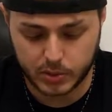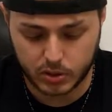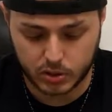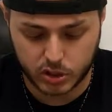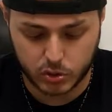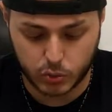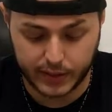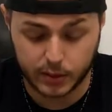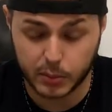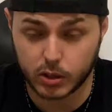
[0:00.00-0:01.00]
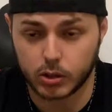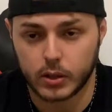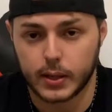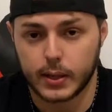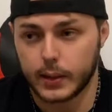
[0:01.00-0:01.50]
So it's just right in the
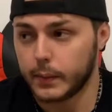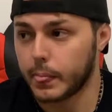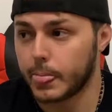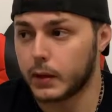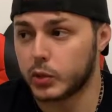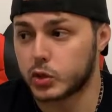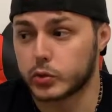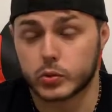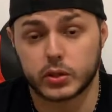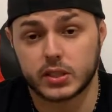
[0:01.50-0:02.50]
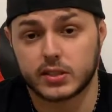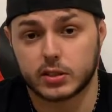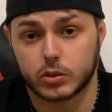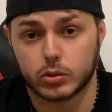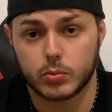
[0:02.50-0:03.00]
middle, which was really easy
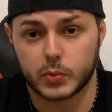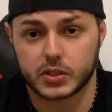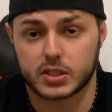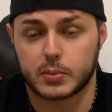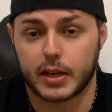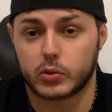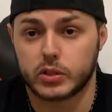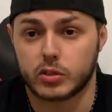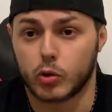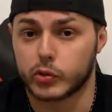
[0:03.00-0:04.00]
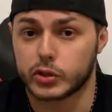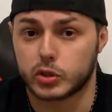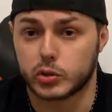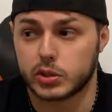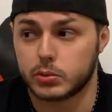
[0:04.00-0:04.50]
to do because this tobacco isn't
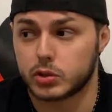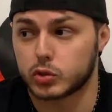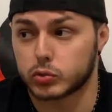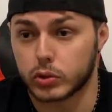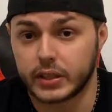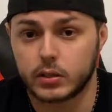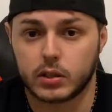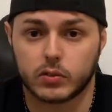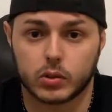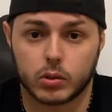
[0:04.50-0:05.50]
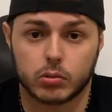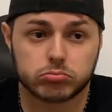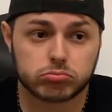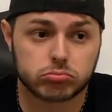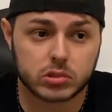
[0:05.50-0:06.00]
overly juicy, which is great, even
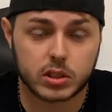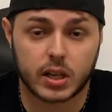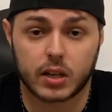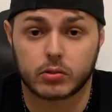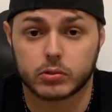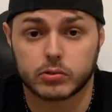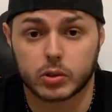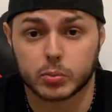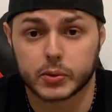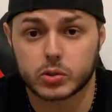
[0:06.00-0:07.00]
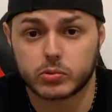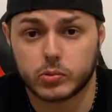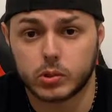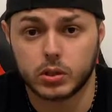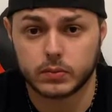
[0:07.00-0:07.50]
though it's kind of what fummables are
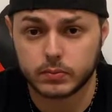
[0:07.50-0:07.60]
for.